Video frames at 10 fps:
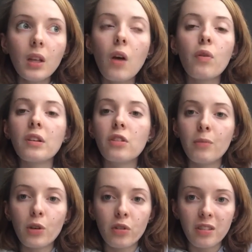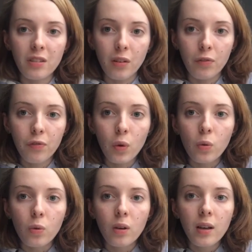Otherwise, the democracy is going to
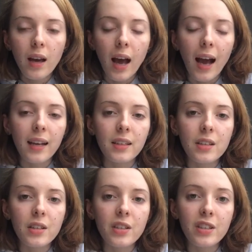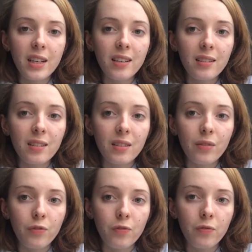fall. And she
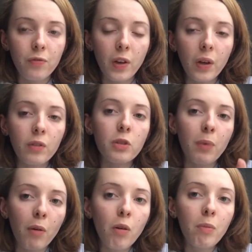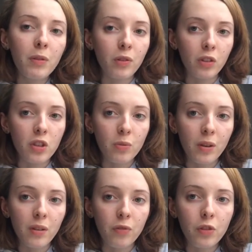probably feels like she's
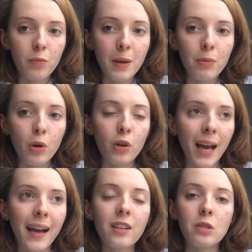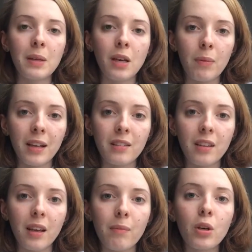one of the few people who can speak up against
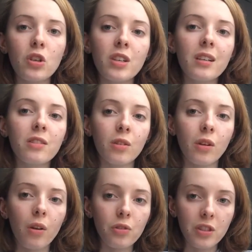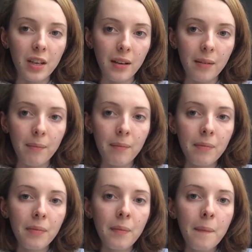the king because she is so close to him.
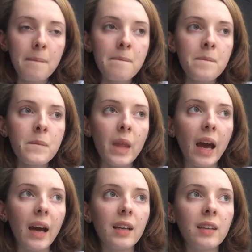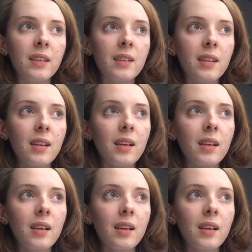And